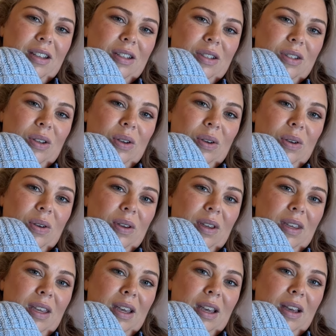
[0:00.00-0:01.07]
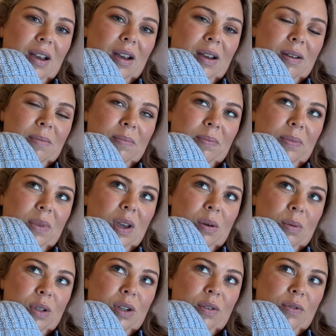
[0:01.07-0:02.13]
so yeah, um, I
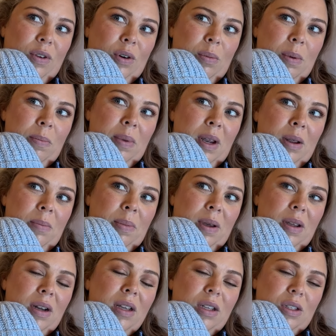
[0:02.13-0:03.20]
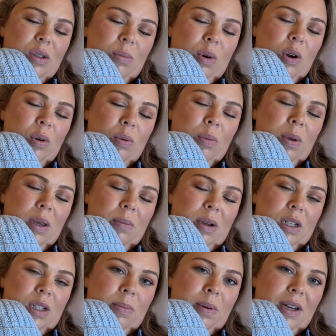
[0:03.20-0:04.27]
wish I felt a bit better, but tomorrow will be a
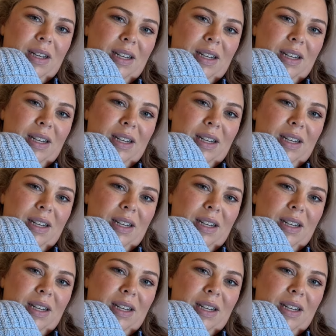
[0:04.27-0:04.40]
much better